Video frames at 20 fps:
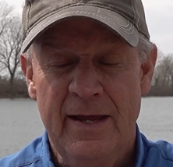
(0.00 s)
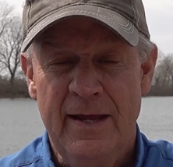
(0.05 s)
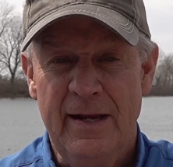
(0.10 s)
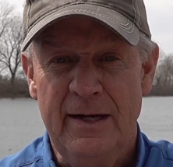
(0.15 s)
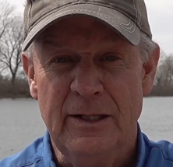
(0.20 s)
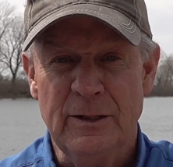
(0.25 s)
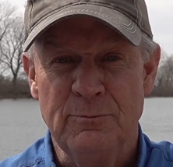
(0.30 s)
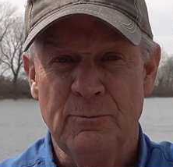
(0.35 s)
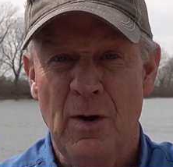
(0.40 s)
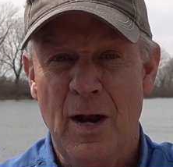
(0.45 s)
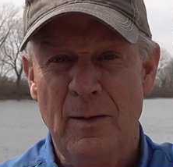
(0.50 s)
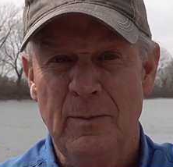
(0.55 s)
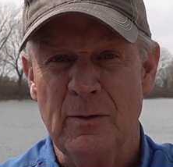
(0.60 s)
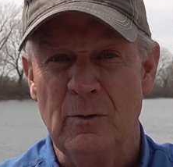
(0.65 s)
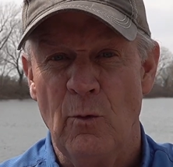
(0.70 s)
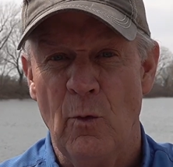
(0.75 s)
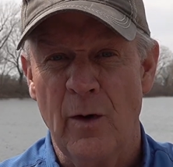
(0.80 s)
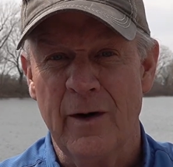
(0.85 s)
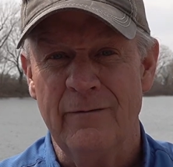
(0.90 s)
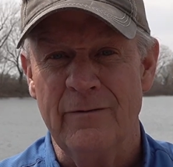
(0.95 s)
And it's probably
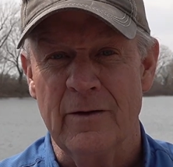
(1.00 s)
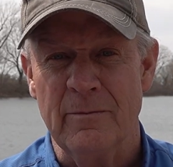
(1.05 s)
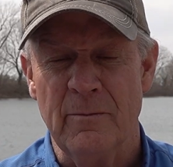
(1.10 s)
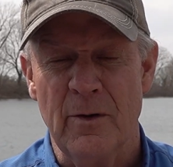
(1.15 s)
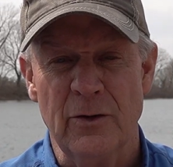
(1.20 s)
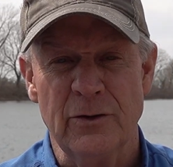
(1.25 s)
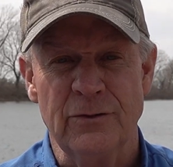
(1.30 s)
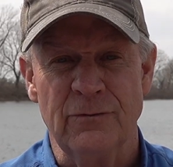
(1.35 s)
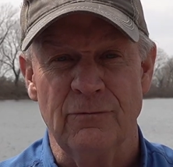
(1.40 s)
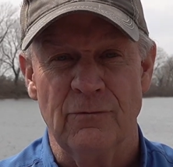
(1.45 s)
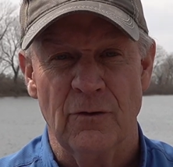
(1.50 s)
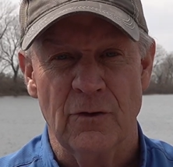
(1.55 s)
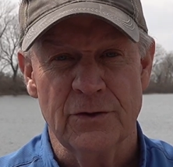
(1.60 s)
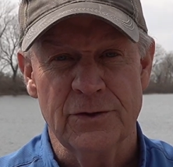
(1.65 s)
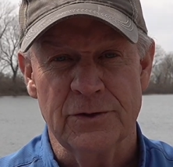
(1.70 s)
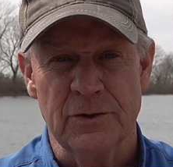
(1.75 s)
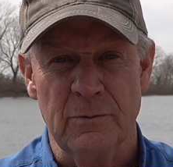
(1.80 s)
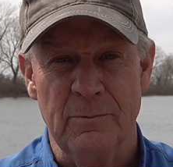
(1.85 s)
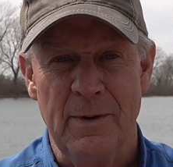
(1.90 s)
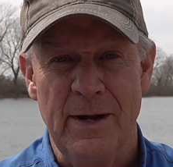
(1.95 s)
one of the most
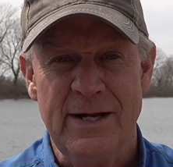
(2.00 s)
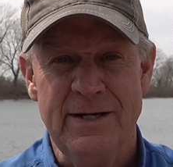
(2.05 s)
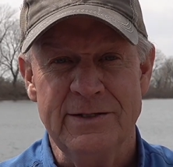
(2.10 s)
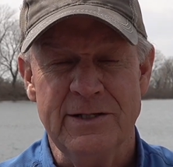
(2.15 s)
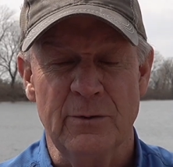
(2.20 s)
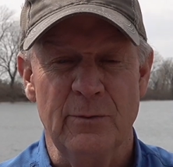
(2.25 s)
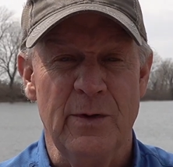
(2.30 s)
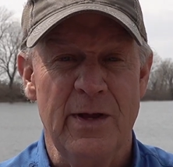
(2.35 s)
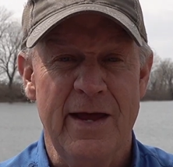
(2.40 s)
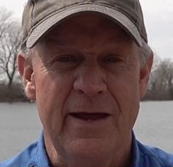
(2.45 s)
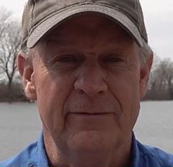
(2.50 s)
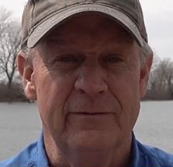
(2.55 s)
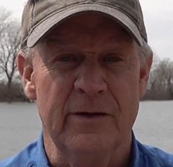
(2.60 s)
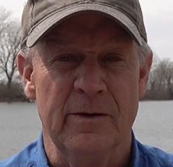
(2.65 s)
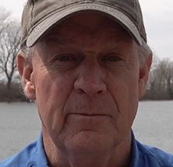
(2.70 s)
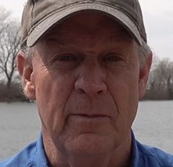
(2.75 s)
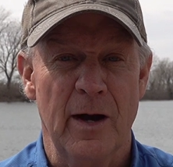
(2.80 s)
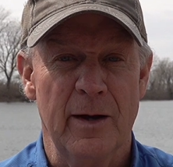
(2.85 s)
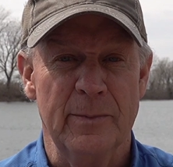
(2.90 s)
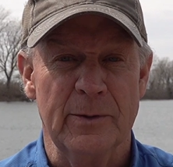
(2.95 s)
versatile baits that we have in
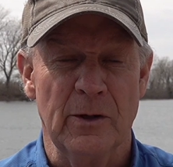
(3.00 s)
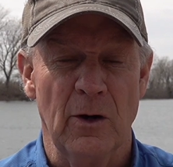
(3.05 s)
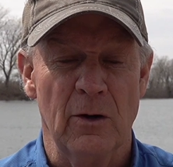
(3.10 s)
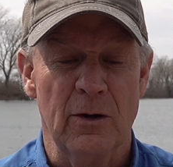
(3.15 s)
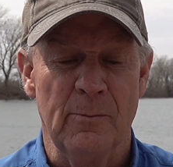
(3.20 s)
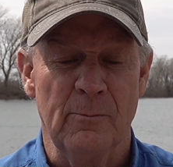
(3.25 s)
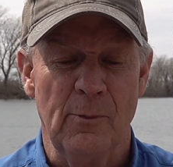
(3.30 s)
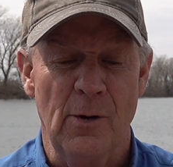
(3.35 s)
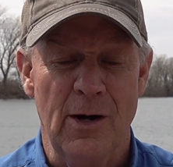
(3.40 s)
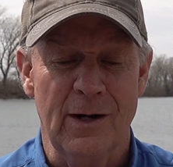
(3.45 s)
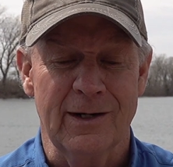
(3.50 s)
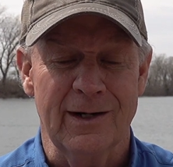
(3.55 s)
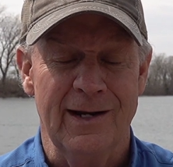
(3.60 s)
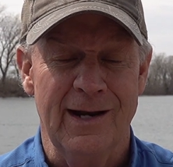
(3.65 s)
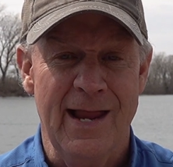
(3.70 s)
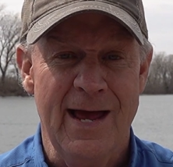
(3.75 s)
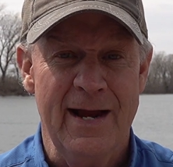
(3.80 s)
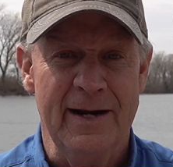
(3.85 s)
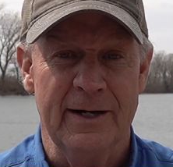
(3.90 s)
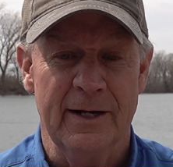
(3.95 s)
the Bobby Garland product
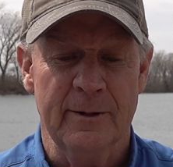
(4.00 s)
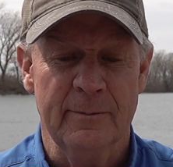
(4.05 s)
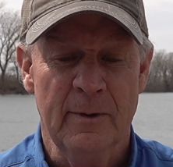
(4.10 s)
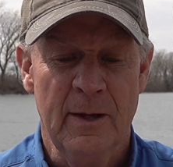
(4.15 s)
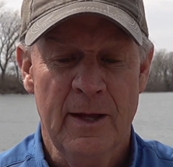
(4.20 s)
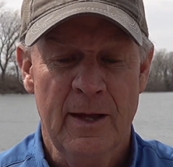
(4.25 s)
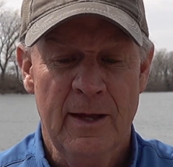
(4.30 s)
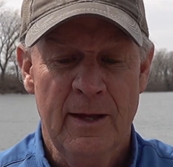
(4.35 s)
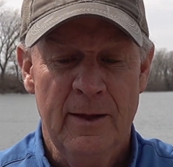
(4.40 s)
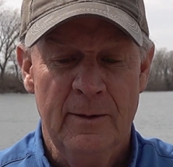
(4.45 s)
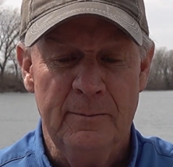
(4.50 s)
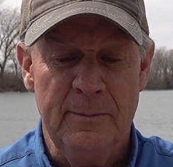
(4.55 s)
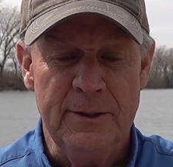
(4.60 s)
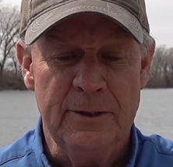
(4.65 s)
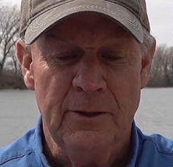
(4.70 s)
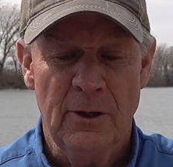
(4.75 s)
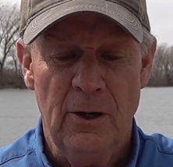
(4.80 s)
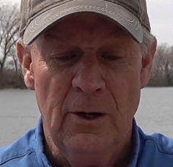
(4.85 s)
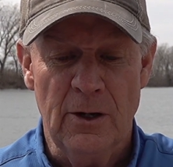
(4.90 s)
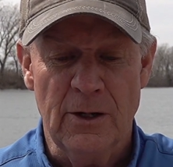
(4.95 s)
lineup
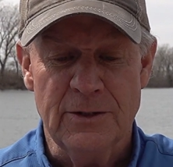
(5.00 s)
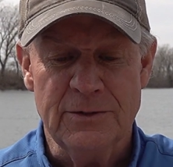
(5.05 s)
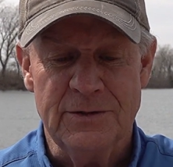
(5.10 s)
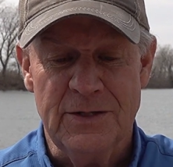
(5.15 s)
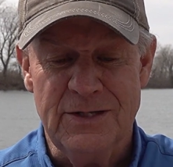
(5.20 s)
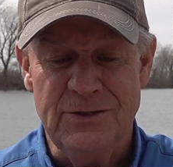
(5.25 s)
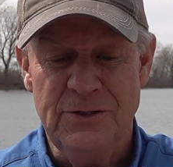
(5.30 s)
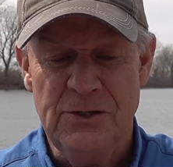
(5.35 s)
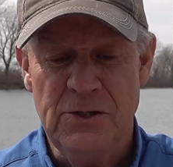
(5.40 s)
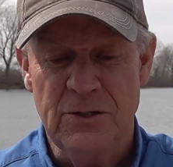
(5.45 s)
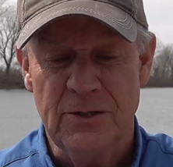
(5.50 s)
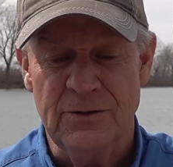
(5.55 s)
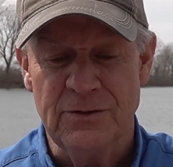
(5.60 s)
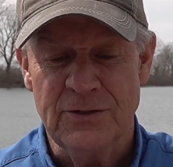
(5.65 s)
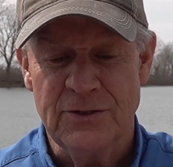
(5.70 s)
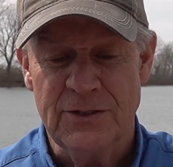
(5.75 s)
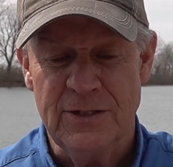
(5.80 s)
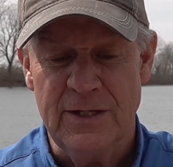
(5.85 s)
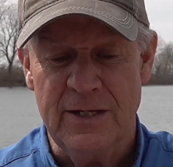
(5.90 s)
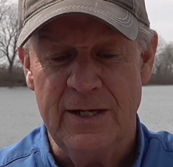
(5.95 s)
because, as you can
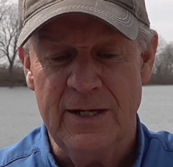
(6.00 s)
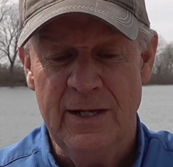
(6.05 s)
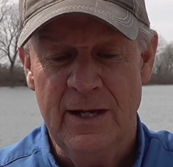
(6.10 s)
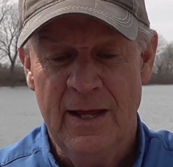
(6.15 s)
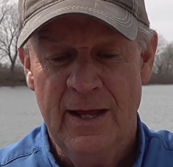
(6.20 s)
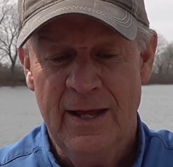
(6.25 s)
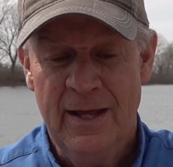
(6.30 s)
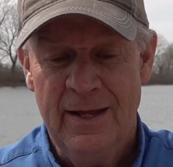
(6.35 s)
see,